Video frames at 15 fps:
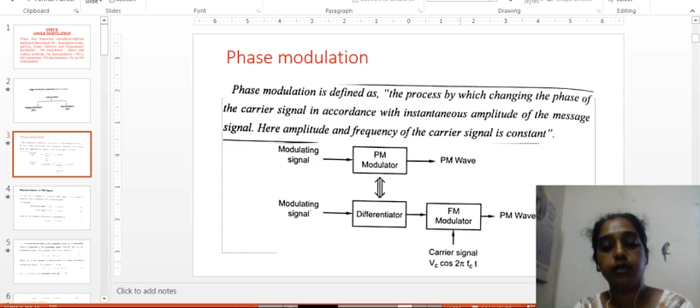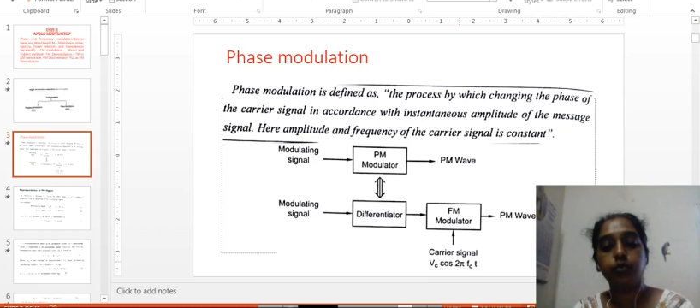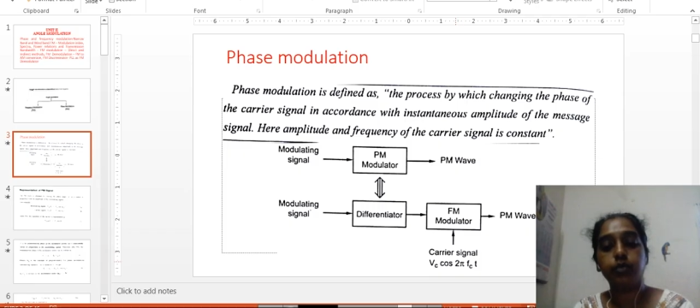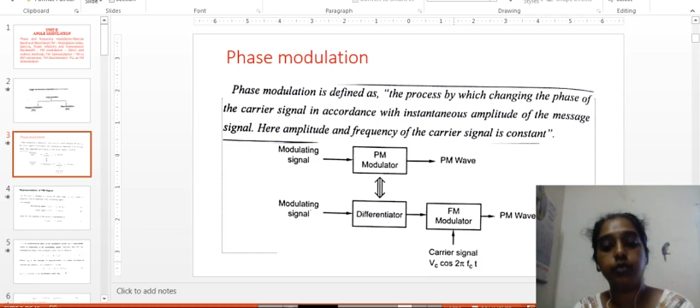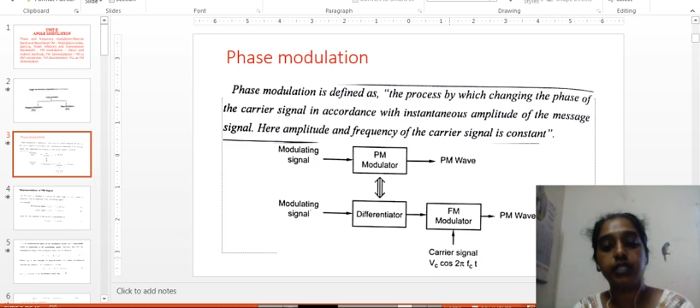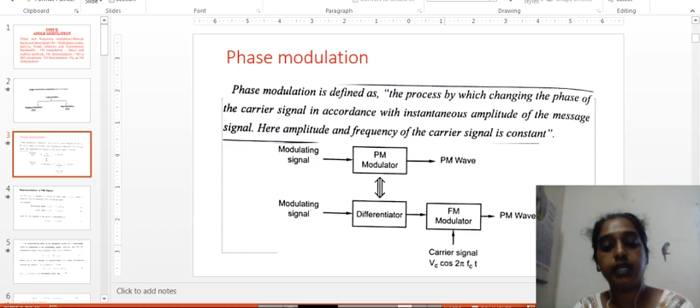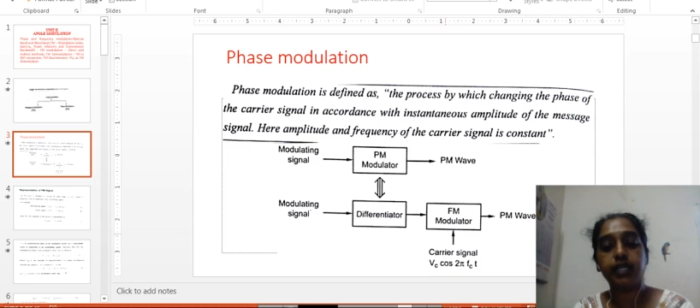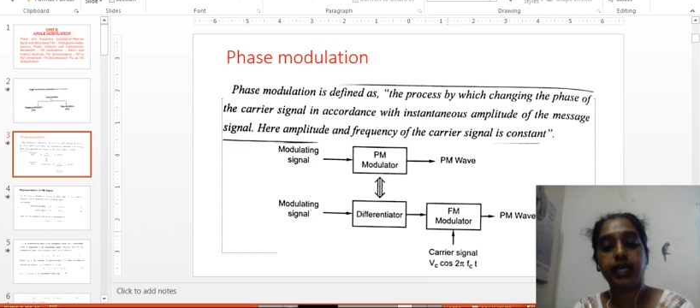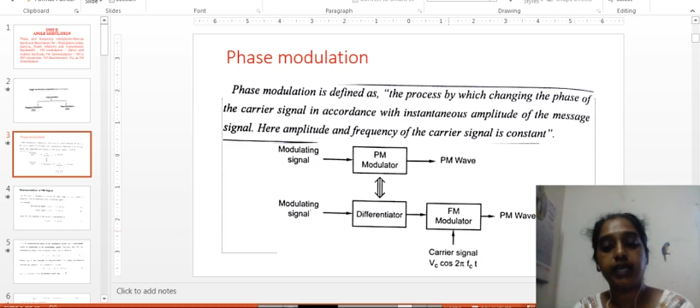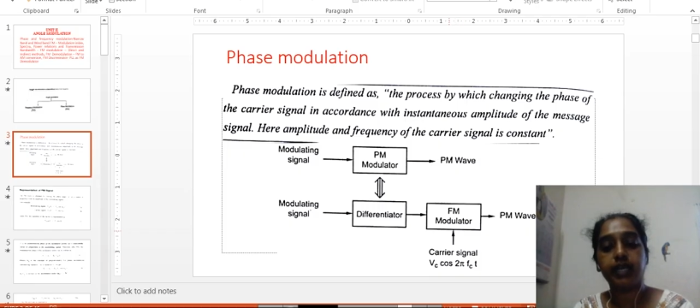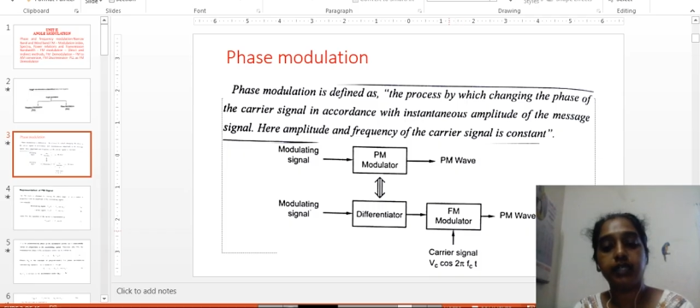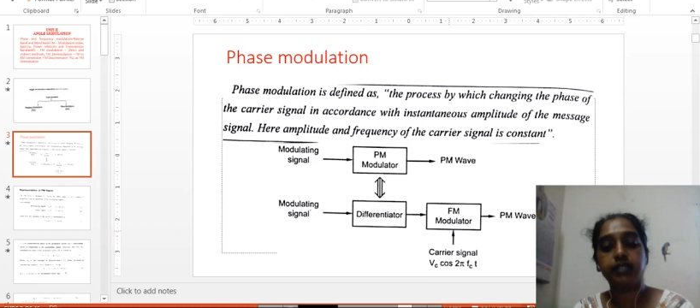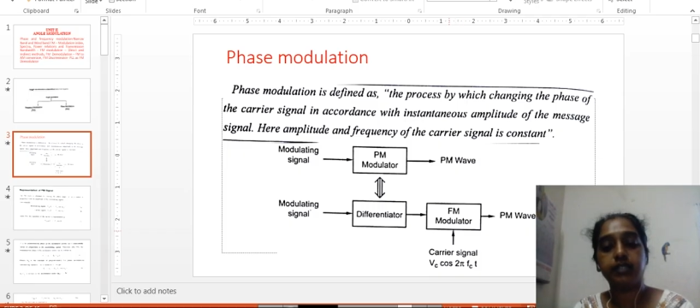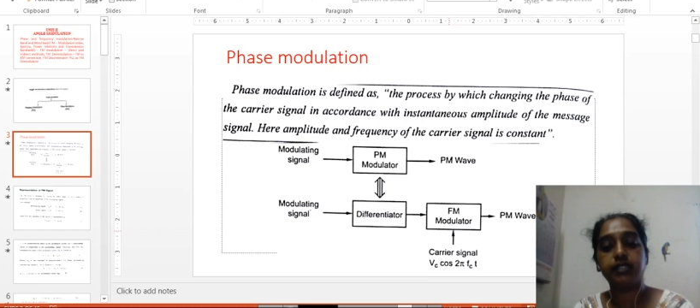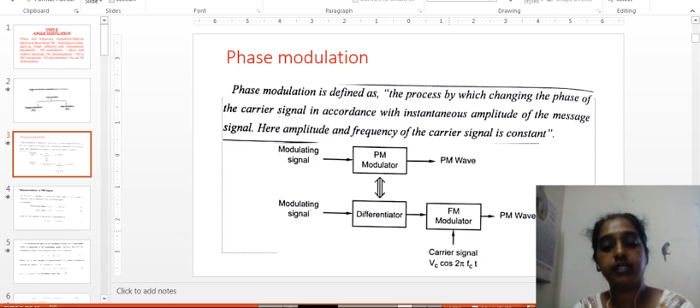with the
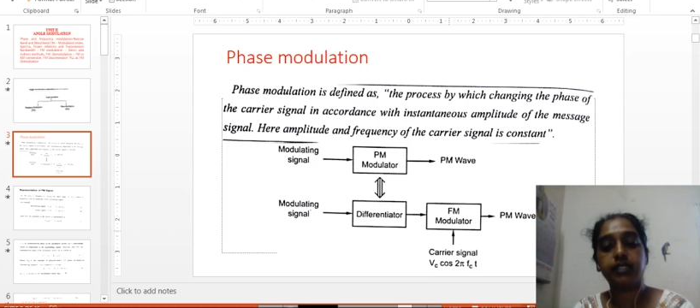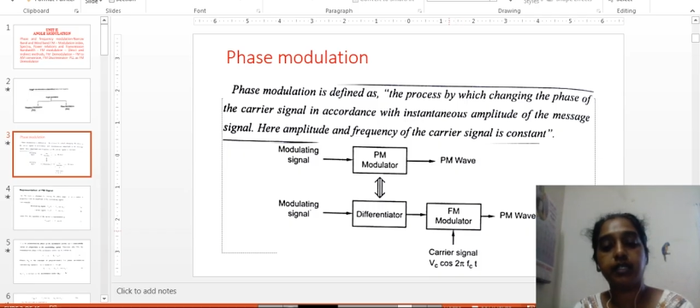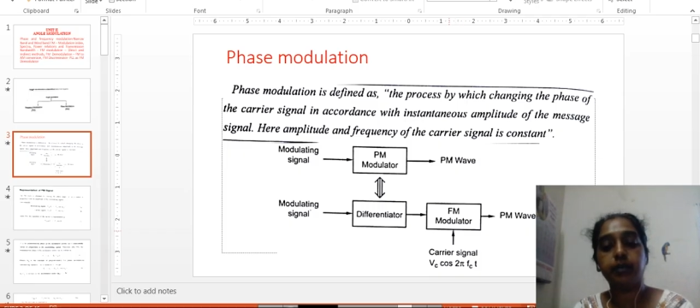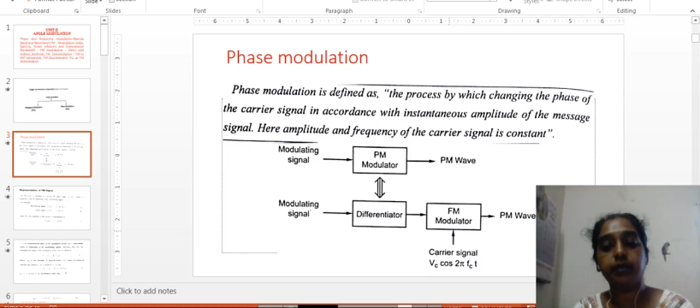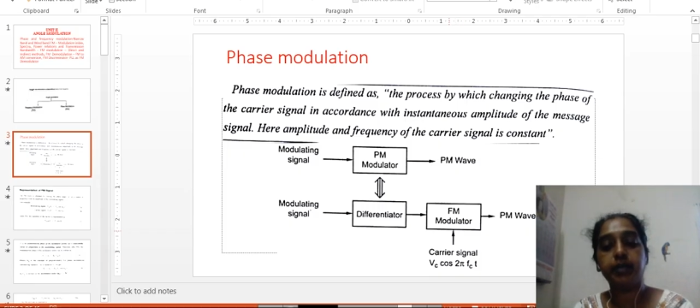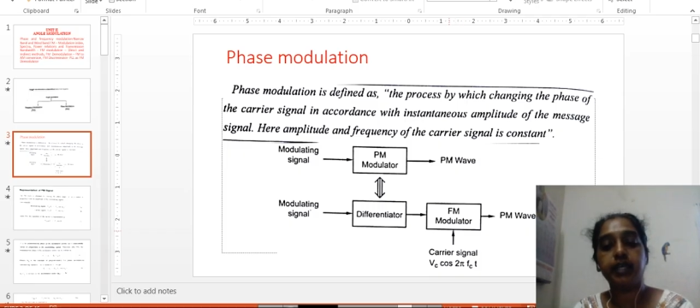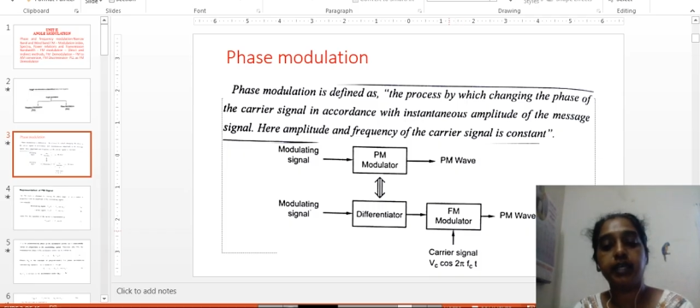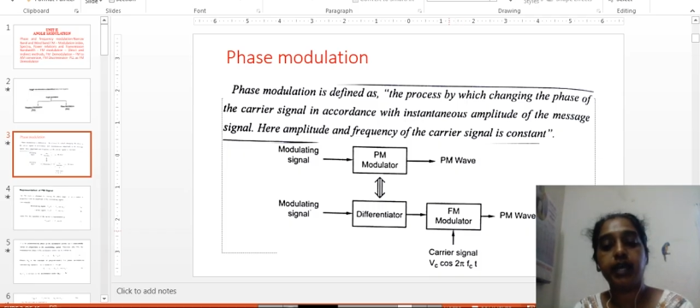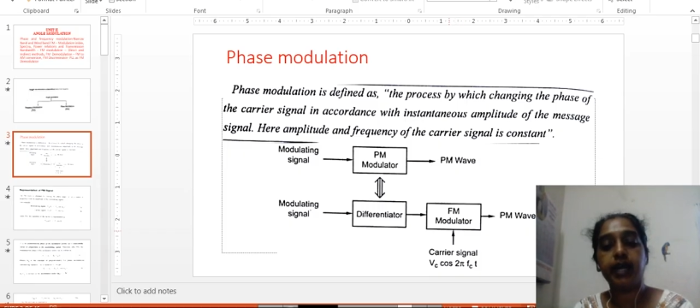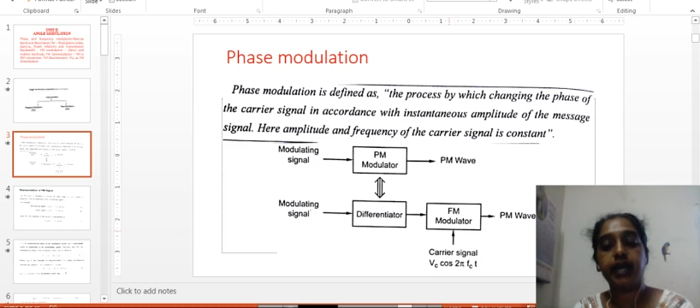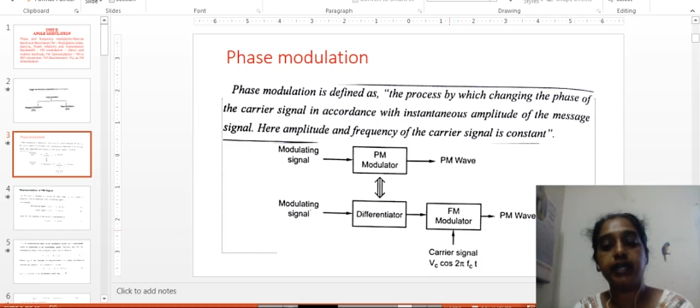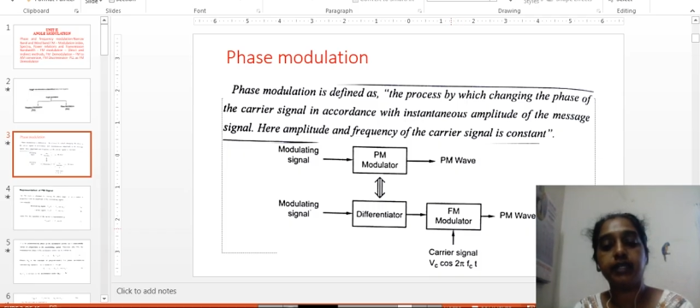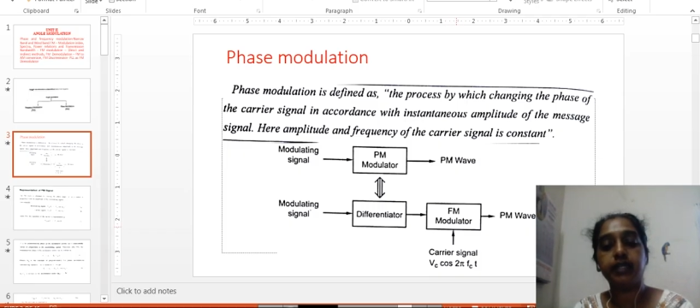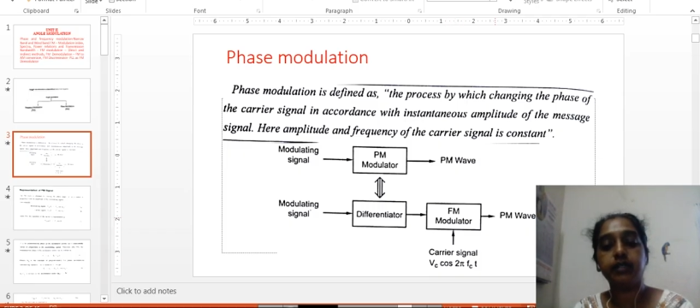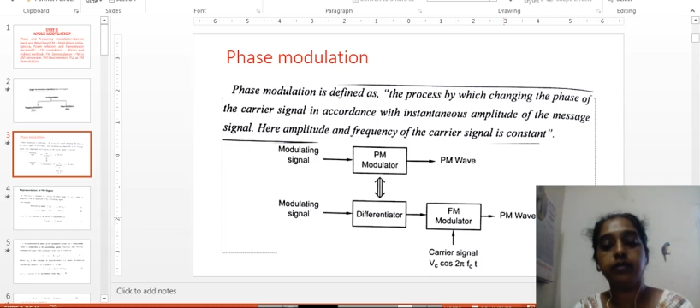carrier signal being
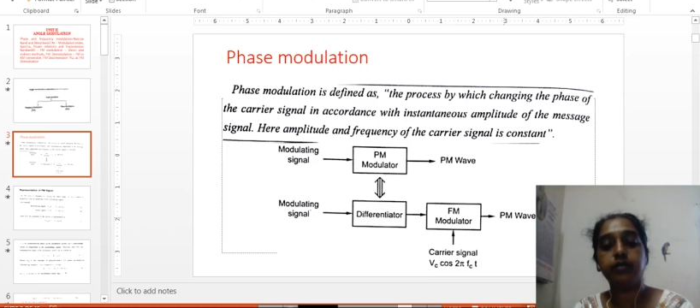added,